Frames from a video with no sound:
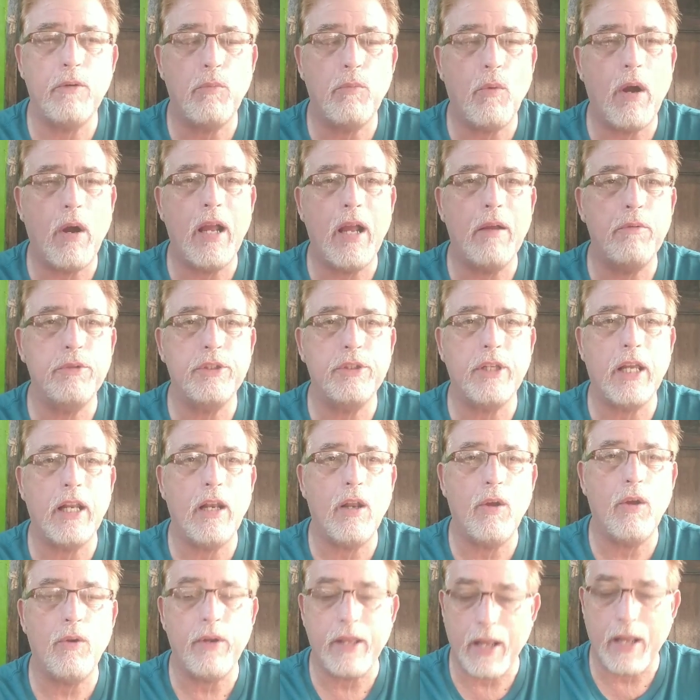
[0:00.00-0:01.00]
And why was I
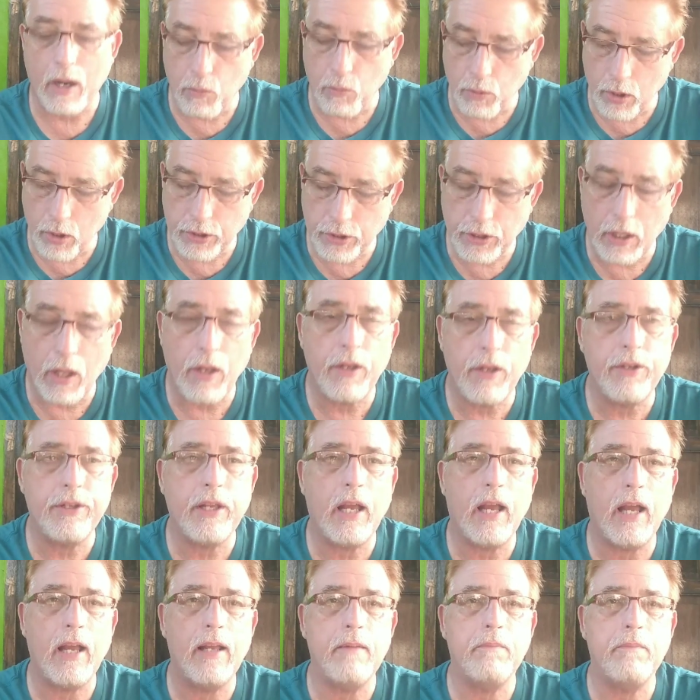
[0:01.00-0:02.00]
lonely? I worked all the
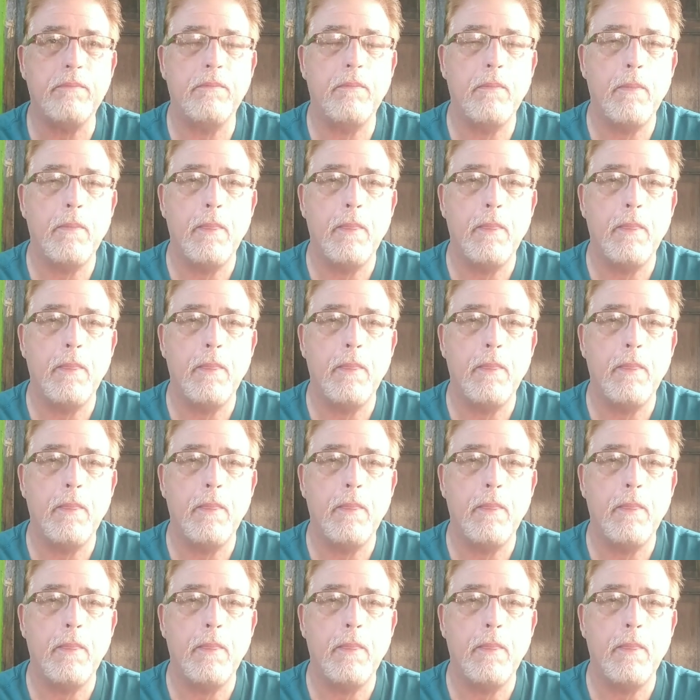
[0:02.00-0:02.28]
time.